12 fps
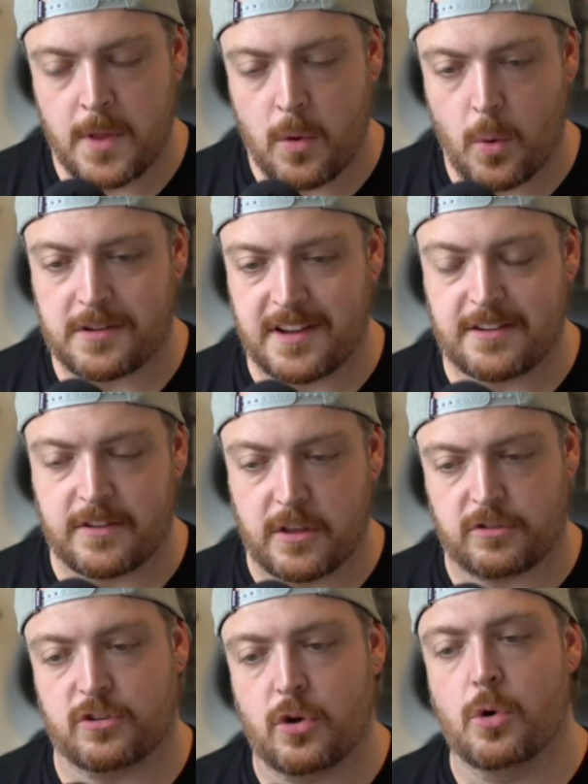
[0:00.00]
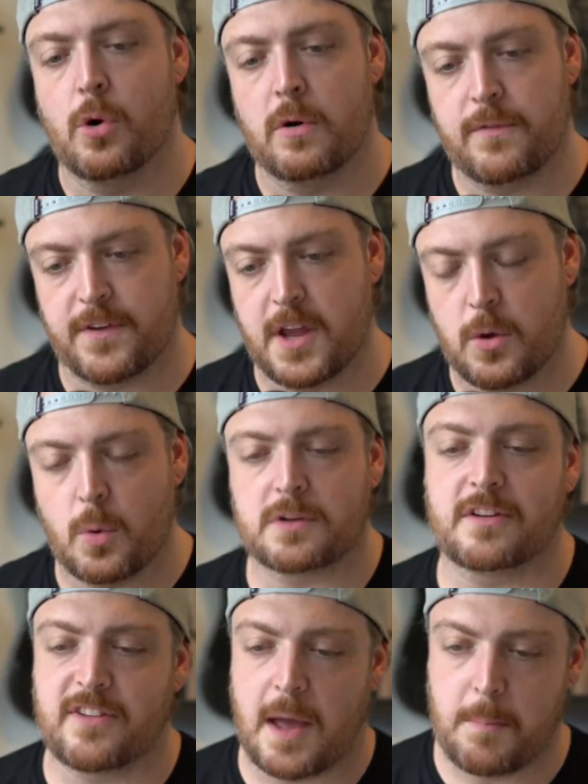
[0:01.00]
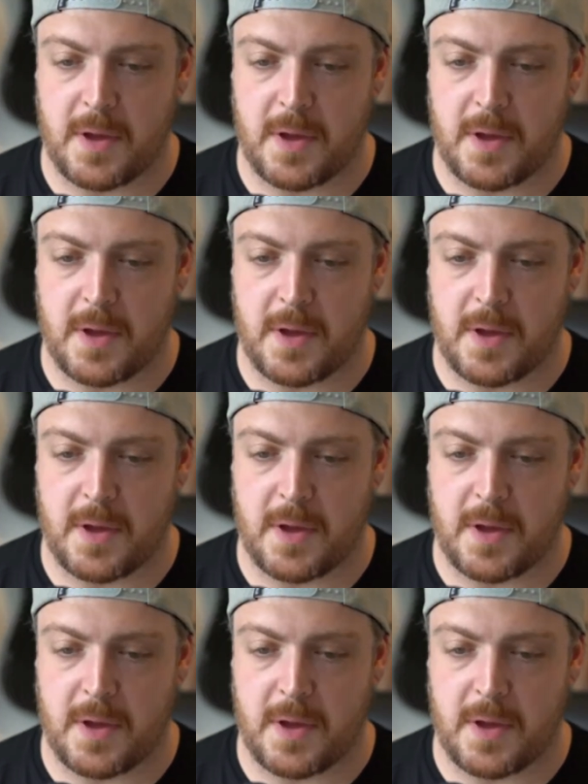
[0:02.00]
What is the score for you? What does that